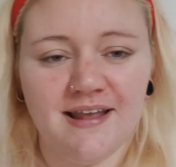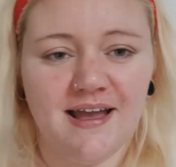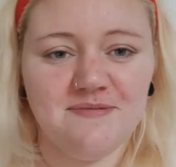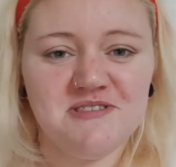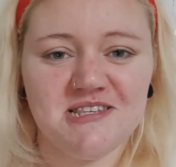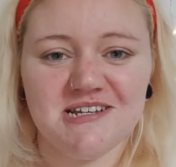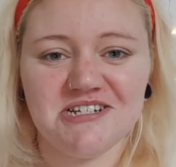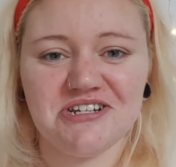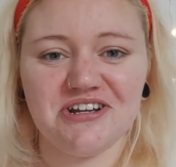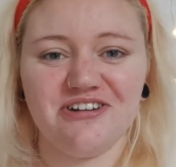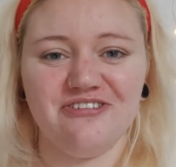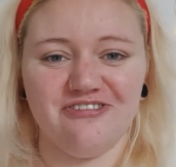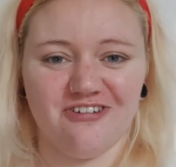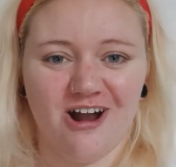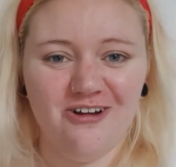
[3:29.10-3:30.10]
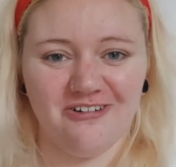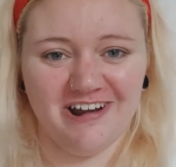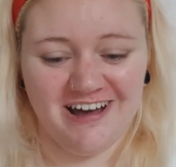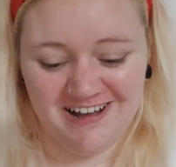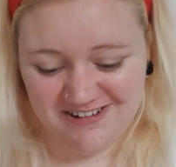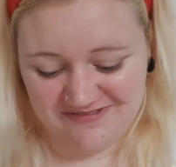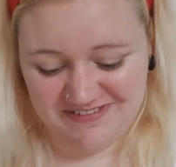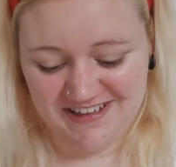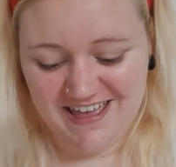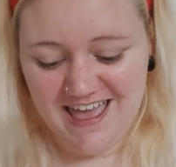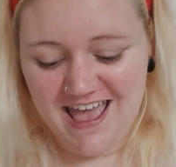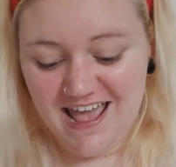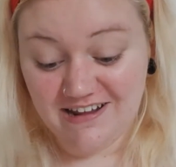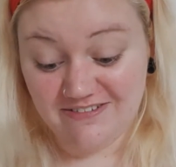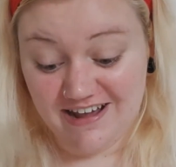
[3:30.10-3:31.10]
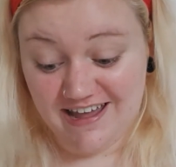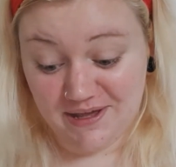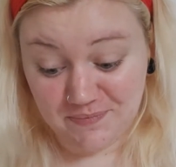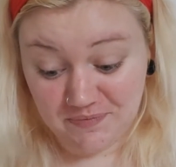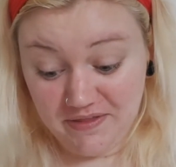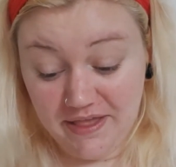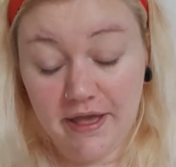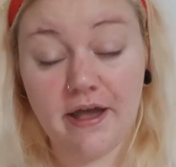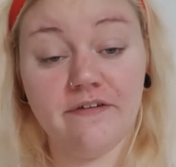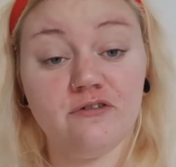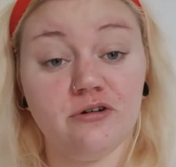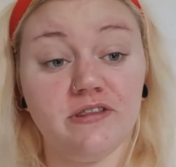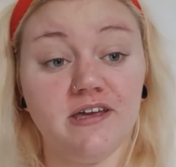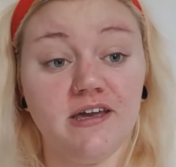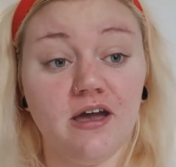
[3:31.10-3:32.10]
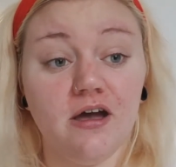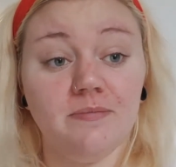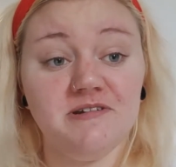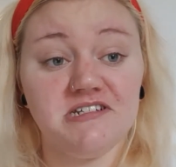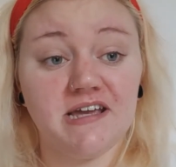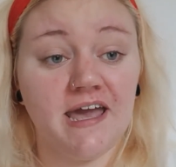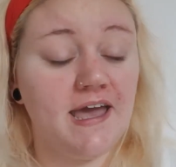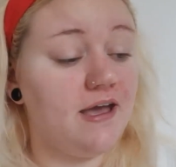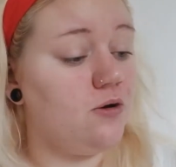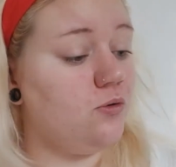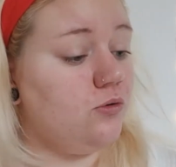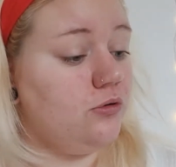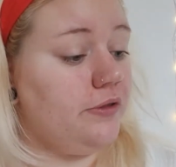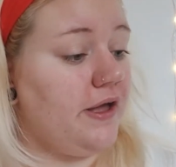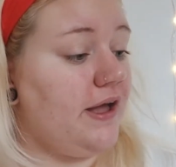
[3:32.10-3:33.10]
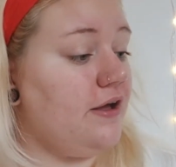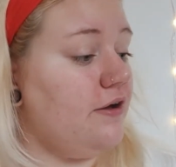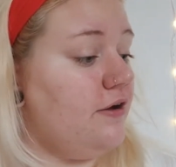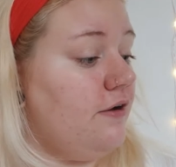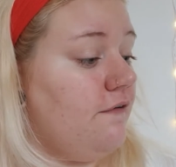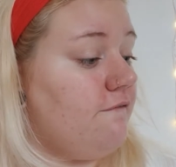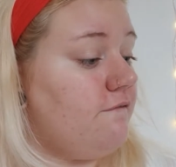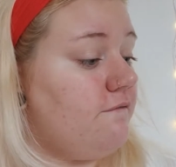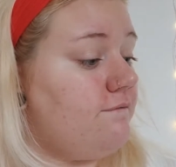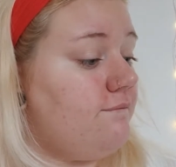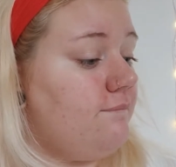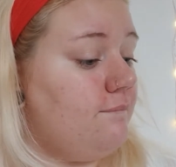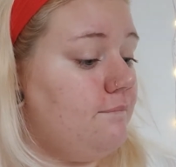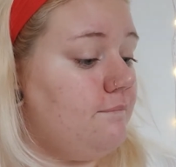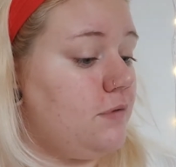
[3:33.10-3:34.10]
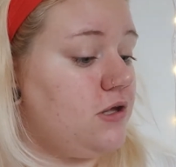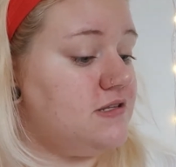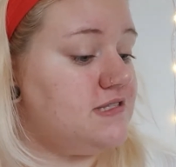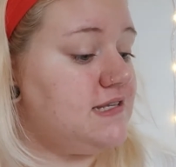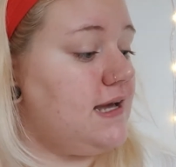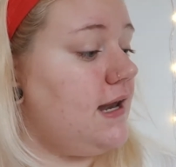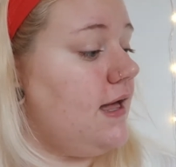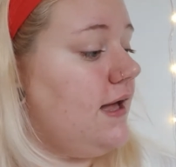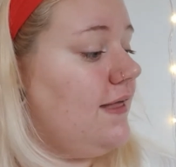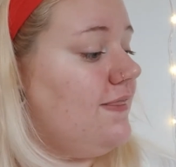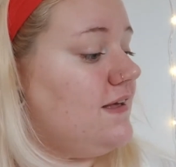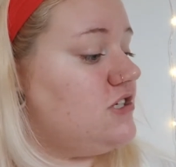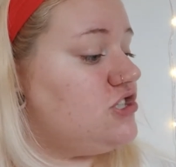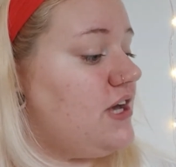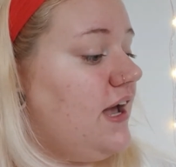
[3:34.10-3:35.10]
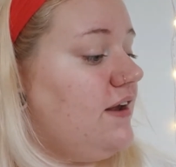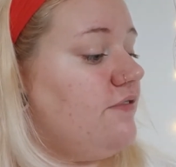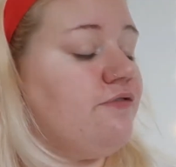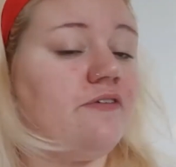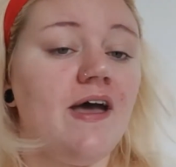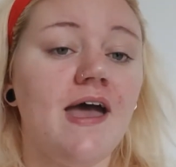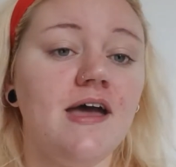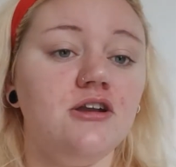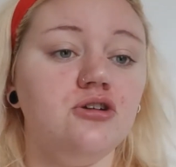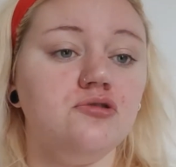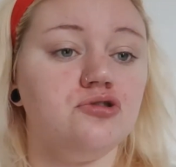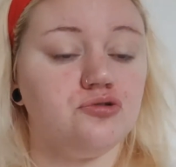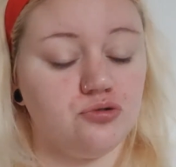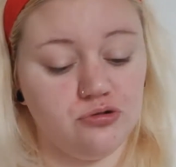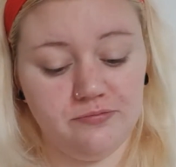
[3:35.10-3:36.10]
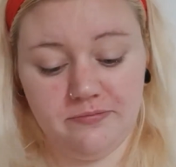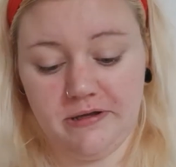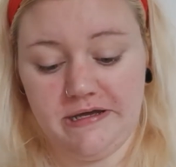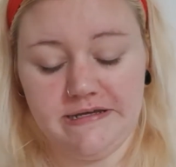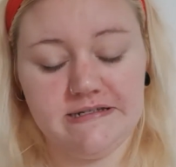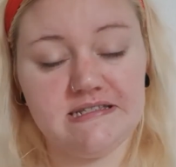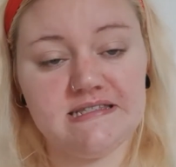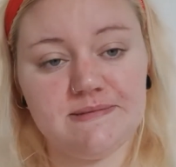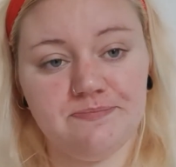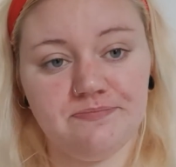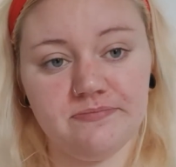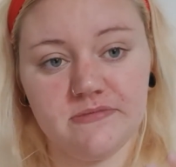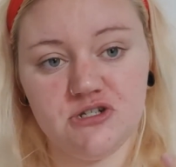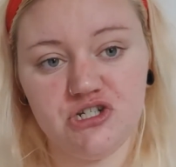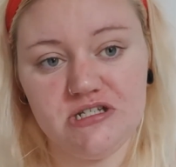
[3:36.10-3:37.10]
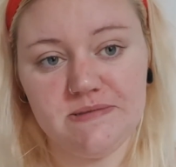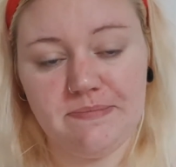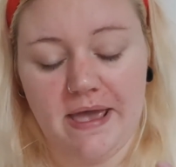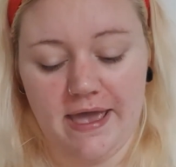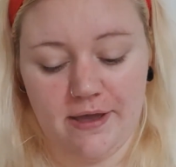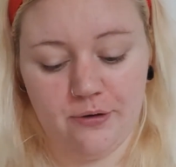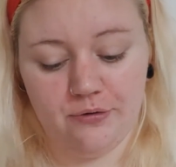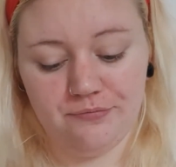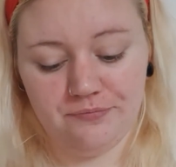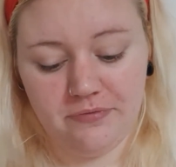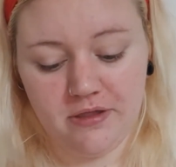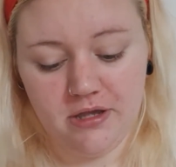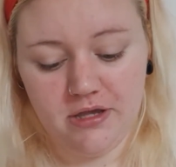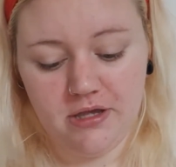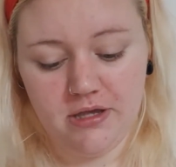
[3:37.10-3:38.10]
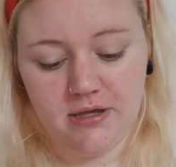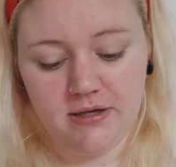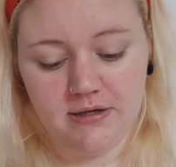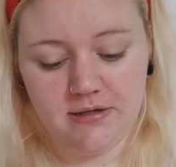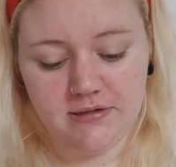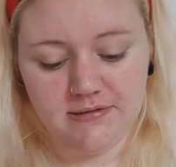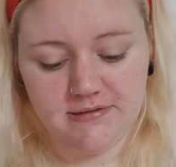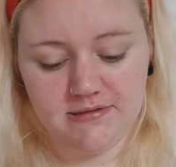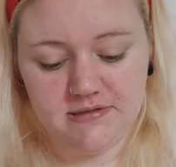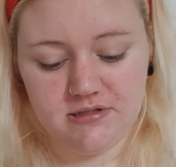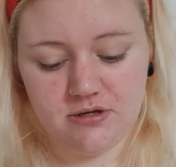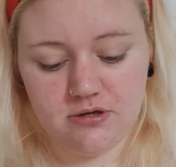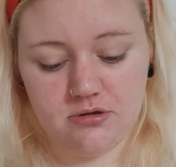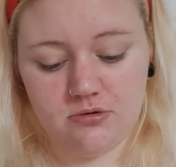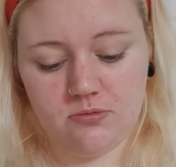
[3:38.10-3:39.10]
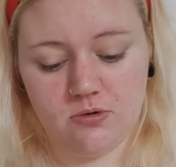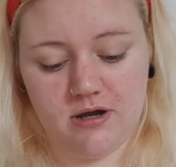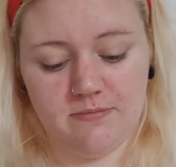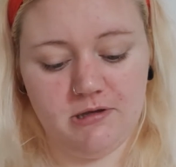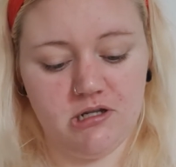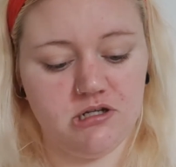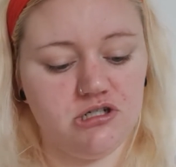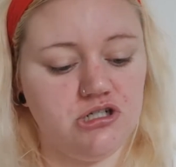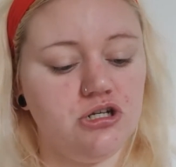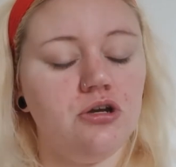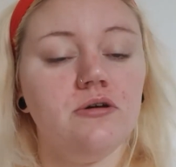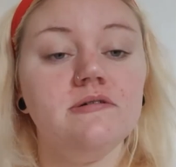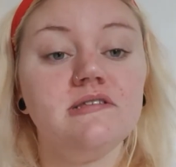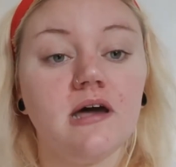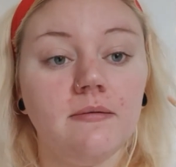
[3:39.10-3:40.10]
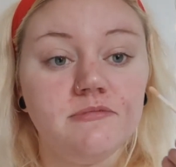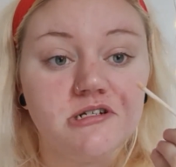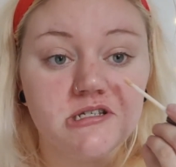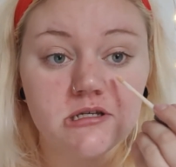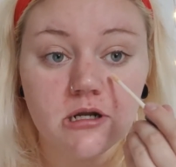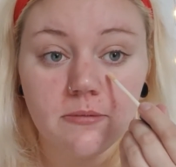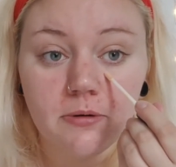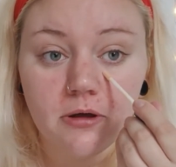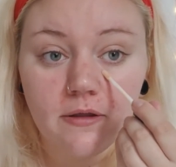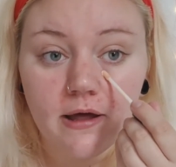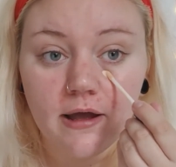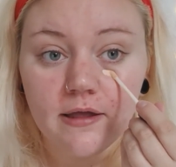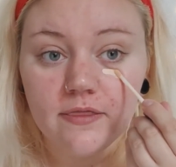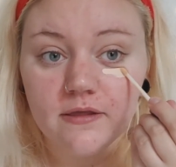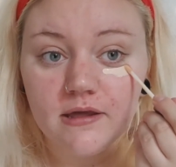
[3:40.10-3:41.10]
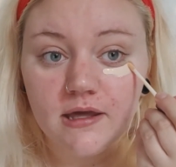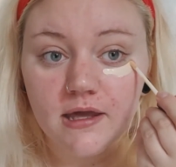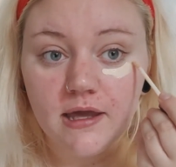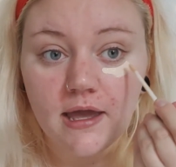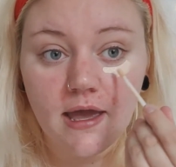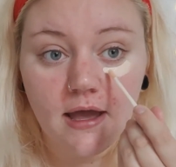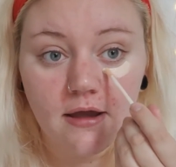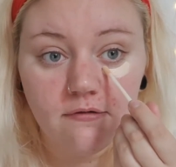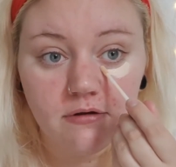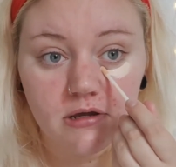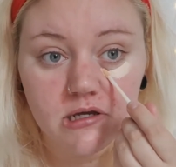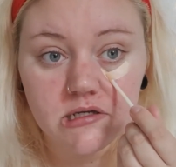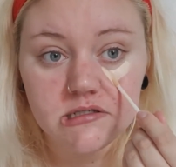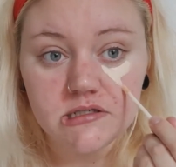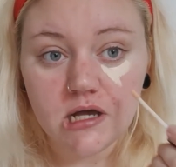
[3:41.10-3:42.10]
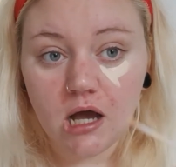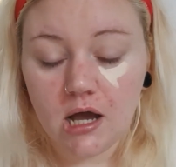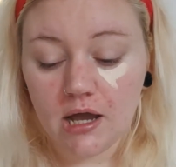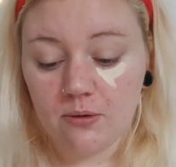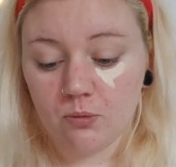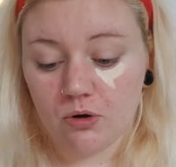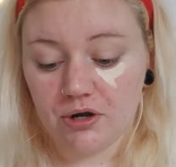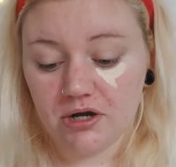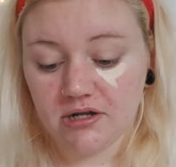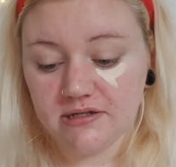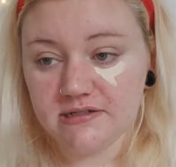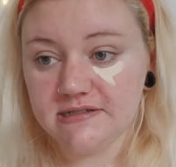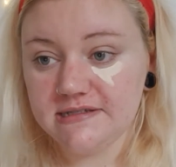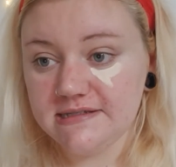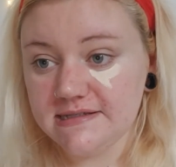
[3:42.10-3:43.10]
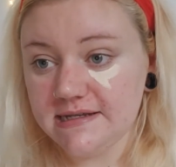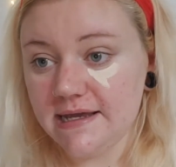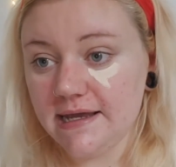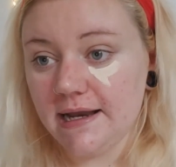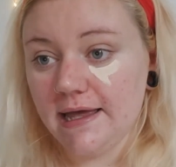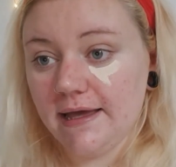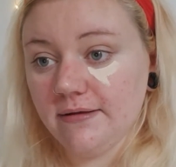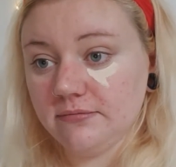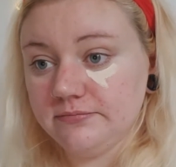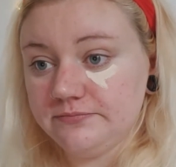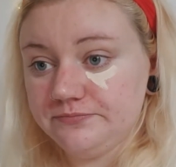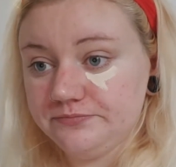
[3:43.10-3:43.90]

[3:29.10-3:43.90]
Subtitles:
I'm such a grown-up. Anyway, I've got the Urban Decay All Nighter concealer in the shade Fair Neutral because she's pale. So what I'm gonna do is I'm just gonna put that in the key areas I want concealing.